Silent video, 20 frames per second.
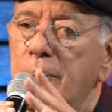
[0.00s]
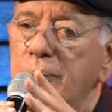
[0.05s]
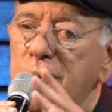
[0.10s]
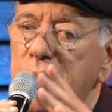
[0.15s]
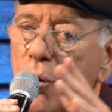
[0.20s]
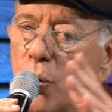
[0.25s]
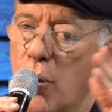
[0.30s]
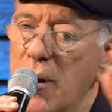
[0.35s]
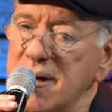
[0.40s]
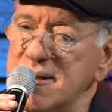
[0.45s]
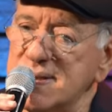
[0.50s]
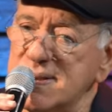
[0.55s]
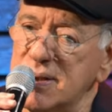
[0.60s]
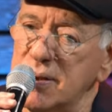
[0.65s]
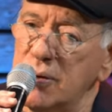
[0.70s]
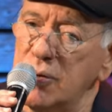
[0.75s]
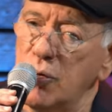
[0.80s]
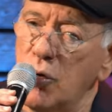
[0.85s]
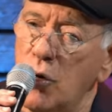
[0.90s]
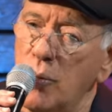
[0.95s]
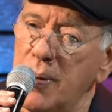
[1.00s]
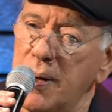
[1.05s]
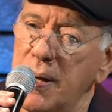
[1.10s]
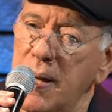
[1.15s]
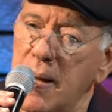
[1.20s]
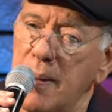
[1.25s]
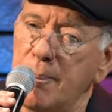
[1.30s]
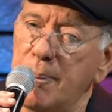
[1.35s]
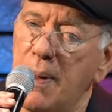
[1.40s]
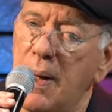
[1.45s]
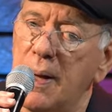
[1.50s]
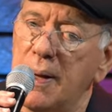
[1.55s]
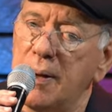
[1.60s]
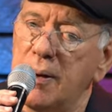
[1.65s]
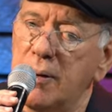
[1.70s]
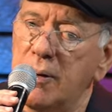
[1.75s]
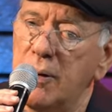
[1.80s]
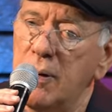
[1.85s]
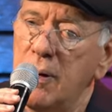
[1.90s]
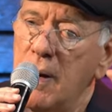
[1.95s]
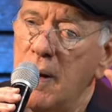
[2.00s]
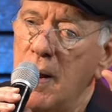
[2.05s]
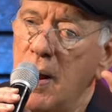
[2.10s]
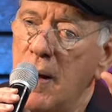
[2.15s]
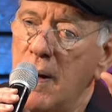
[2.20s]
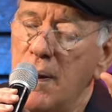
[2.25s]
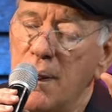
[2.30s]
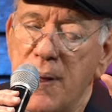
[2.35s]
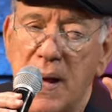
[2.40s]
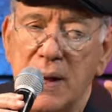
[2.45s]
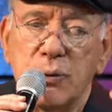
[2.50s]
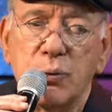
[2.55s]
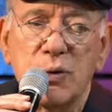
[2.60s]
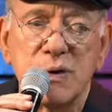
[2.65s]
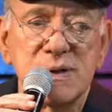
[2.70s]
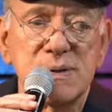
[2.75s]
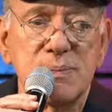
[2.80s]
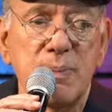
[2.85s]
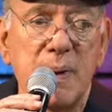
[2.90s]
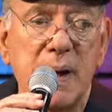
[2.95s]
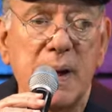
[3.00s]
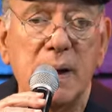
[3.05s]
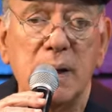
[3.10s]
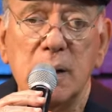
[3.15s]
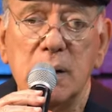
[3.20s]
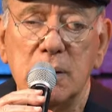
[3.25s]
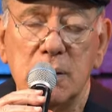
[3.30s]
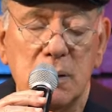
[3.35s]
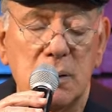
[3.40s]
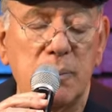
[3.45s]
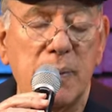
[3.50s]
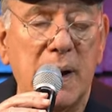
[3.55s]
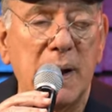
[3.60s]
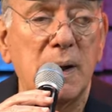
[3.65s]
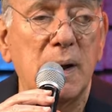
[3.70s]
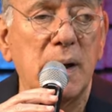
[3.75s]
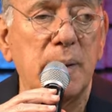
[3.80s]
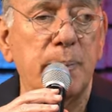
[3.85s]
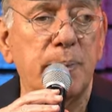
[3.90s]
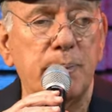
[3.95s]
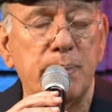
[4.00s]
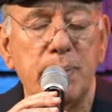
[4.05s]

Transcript: The Western Roman Empire that was mainly